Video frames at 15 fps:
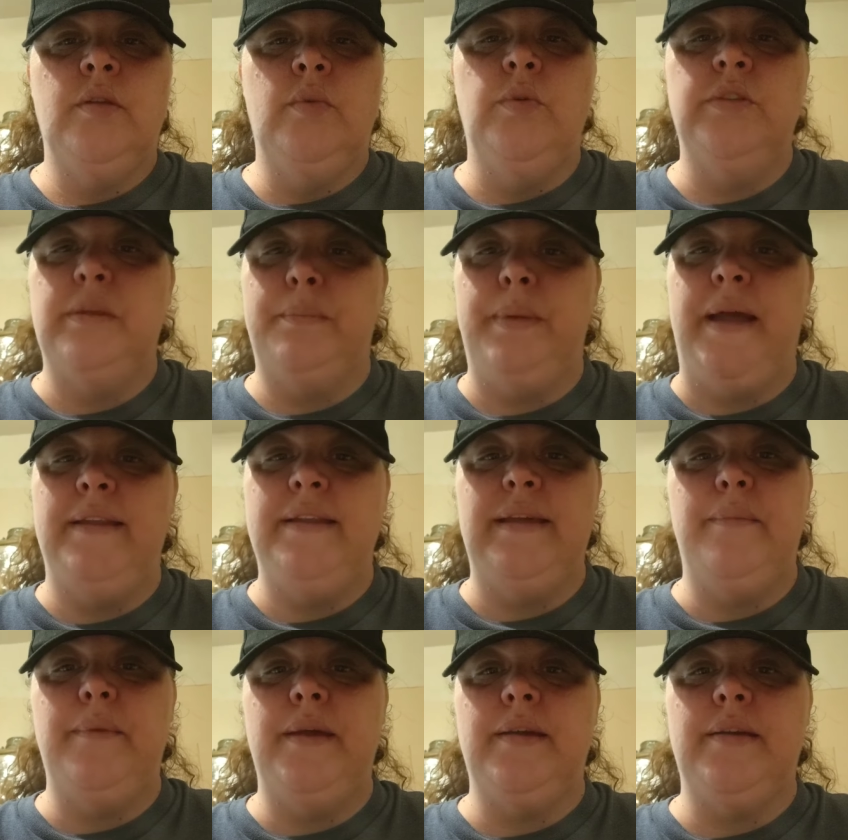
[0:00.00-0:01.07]
with a
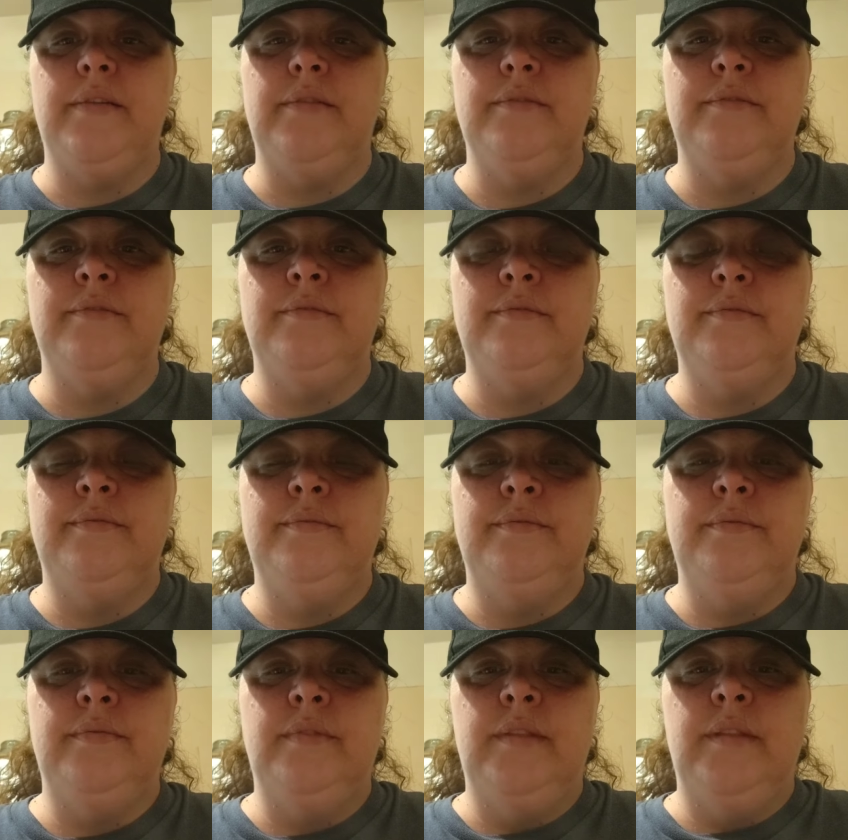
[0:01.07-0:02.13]
pandemic.
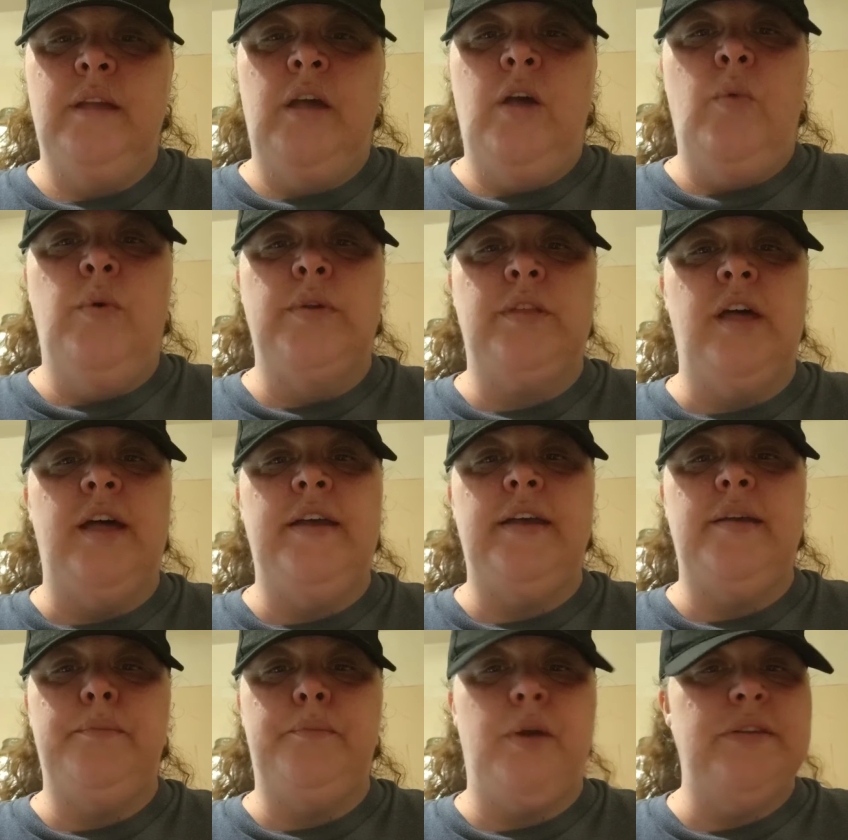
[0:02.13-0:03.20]
It's
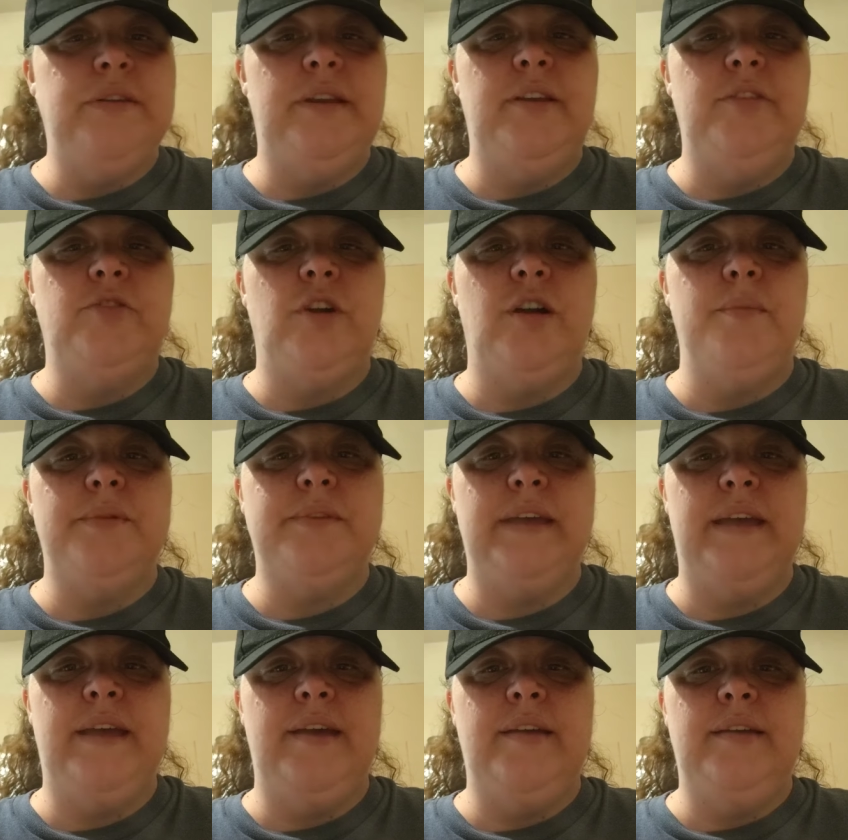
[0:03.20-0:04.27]
like President Trump
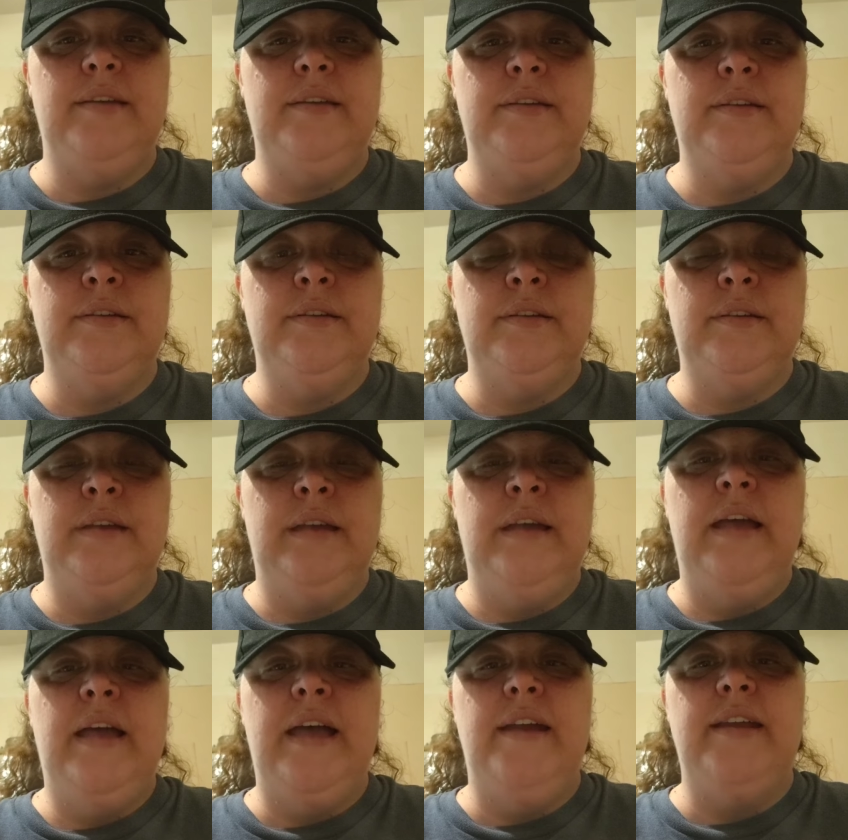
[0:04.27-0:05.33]
said
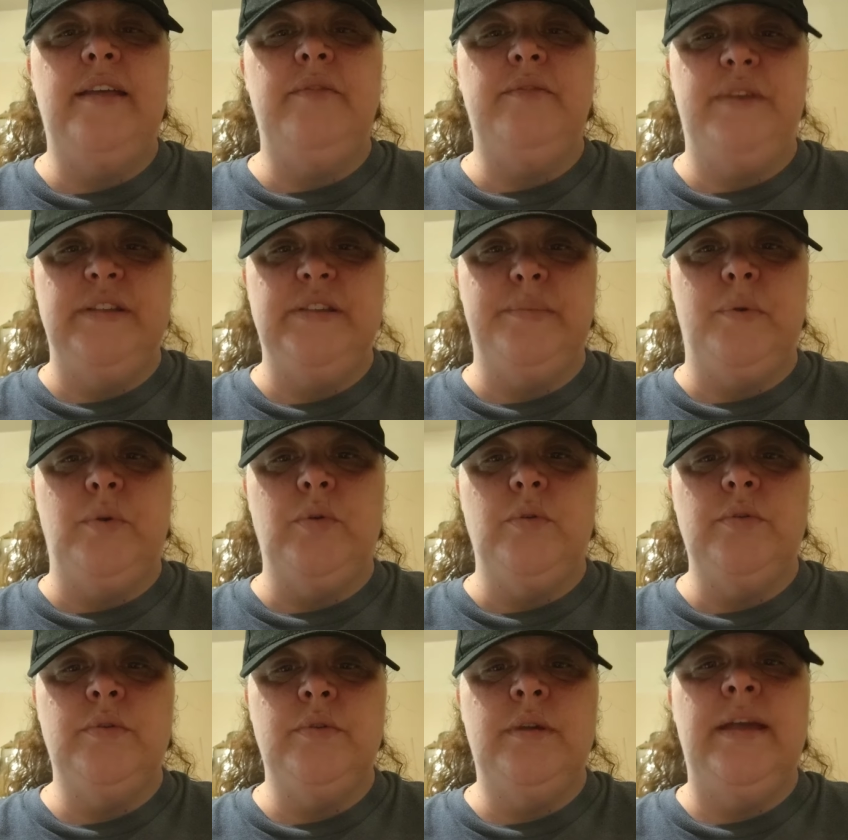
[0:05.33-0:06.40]
an invisible
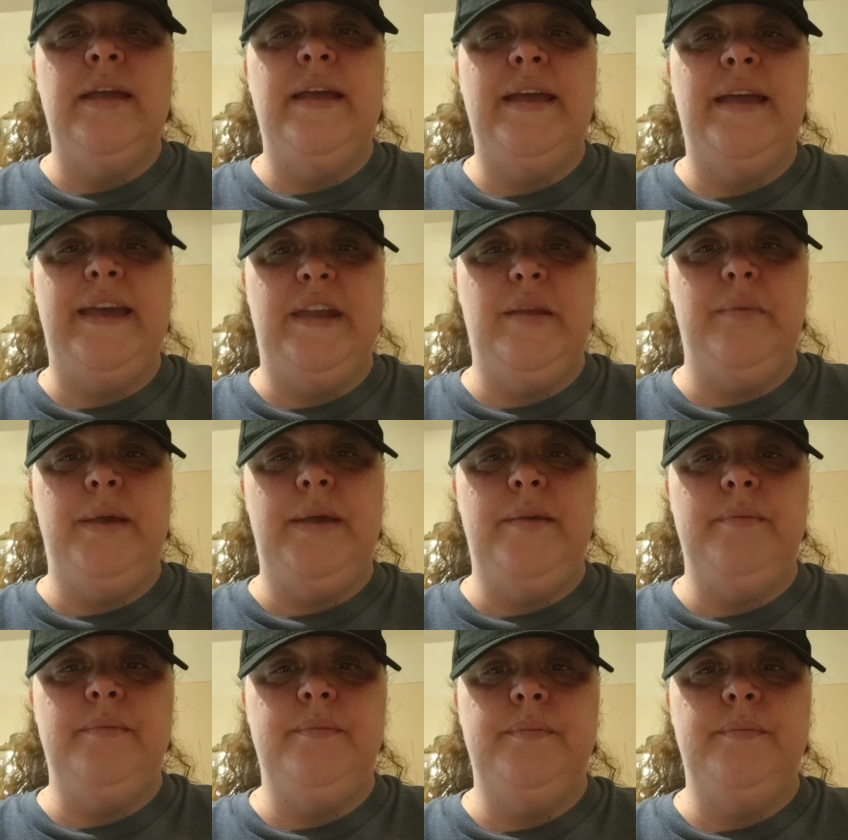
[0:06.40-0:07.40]
enemy